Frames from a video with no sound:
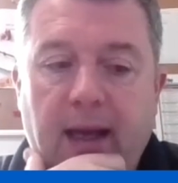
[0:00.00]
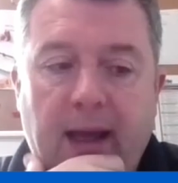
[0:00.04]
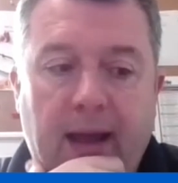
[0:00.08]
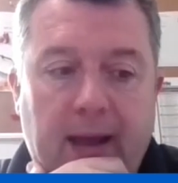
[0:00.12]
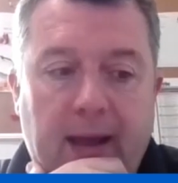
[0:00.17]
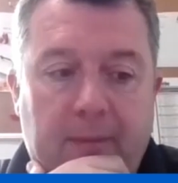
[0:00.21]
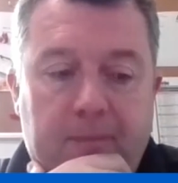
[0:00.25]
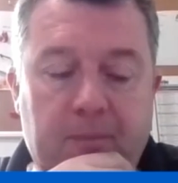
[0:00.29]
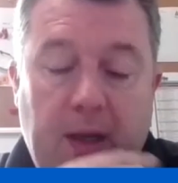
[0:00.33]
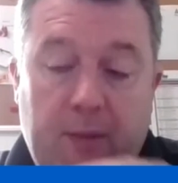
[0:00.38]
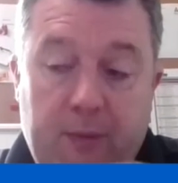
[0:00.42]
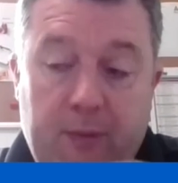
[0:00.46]

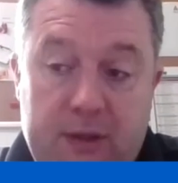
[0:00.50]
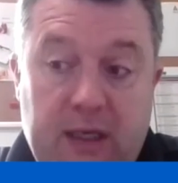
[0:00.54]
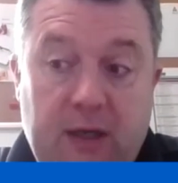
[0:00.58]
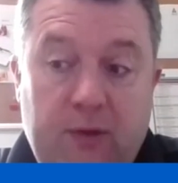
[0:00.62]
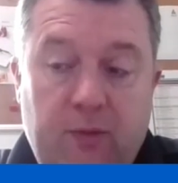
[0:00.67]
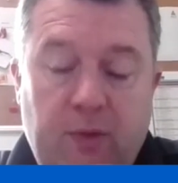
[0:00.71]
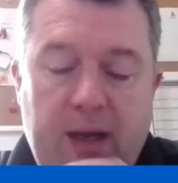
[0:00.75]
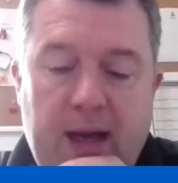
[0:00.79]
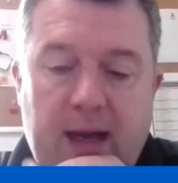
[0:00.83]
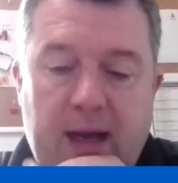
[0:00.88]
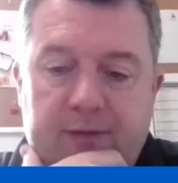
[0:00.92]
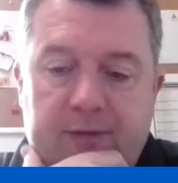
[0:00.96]
and we
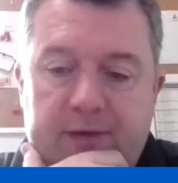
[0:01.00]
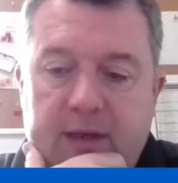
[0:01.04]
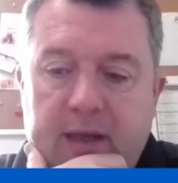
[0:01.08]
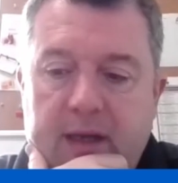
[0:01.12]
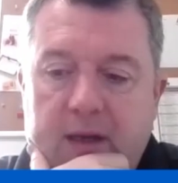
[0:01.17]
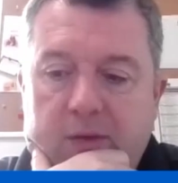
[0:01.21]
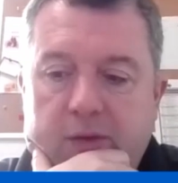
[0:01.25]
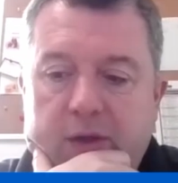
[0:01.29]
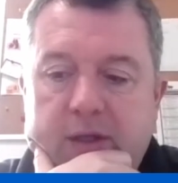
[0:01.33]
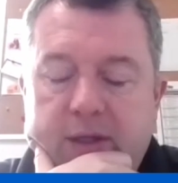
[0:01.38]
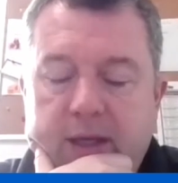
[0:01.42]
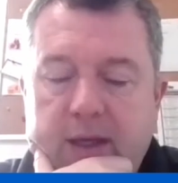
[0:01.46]
think we have it
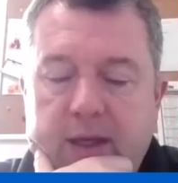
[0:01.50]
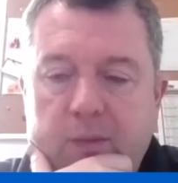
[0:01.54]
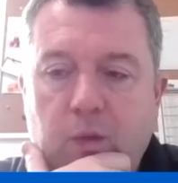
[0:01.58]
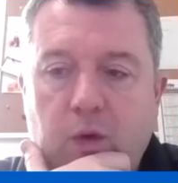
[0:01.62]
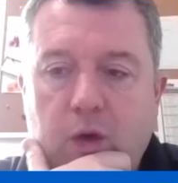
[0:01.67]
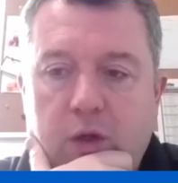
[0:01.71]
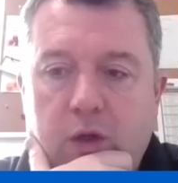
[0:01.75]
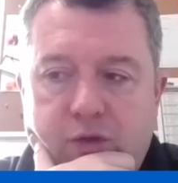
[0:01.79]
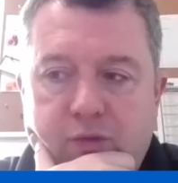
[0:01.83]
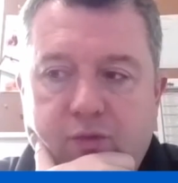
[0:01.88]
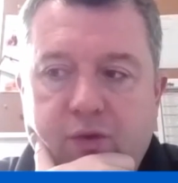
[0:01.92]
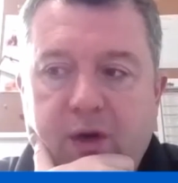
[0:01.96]
now, and it
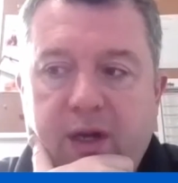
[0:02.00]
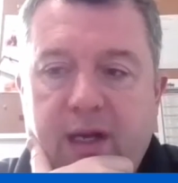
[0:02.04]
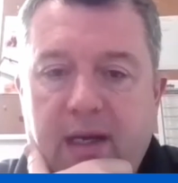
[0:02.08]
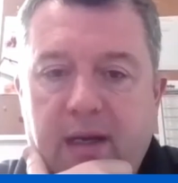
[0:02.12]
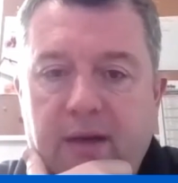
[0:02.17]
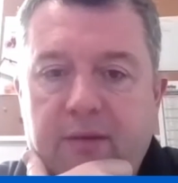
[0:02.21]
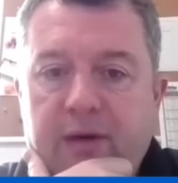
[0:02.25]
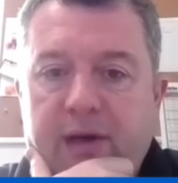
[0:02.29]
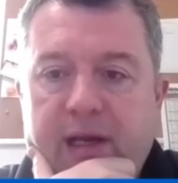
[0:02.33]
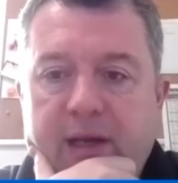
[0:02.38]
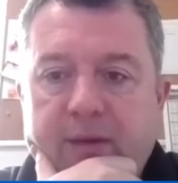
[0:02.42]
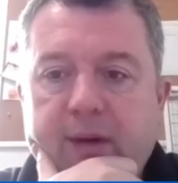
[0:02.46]
works
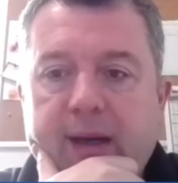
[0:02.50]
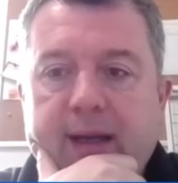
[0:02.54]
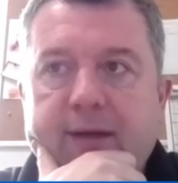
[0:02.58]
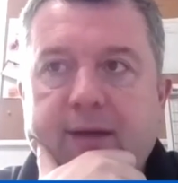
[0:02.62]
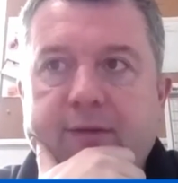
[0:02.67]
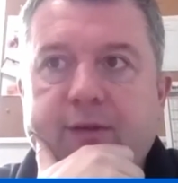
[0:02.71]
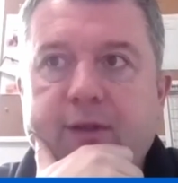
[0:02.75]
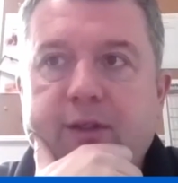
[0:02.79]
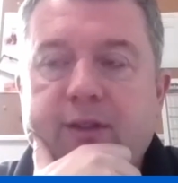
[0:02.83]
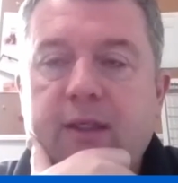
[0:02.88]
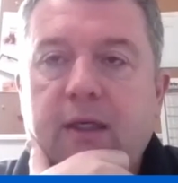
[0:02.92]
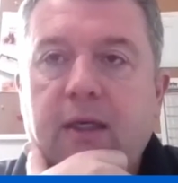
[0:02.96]
really, really well
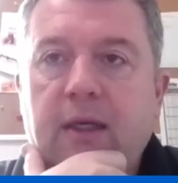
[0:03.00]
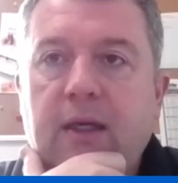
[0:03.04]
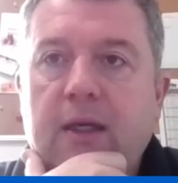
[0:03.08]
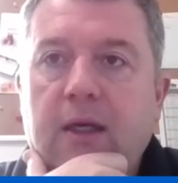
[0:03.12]
for us.